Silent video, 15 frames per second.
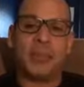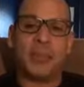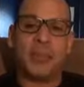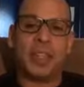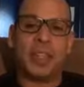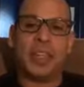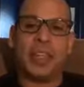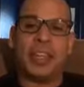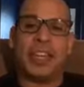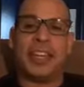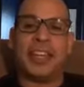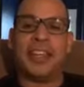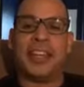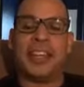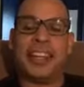and
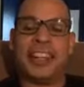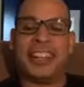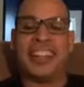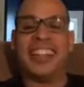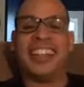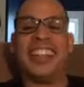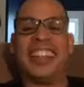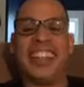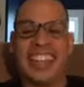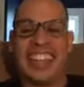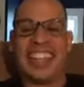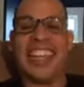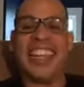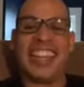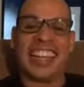it, it
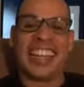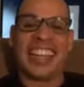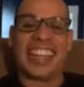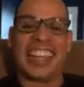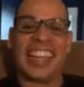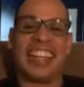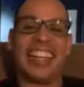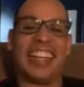kind of like,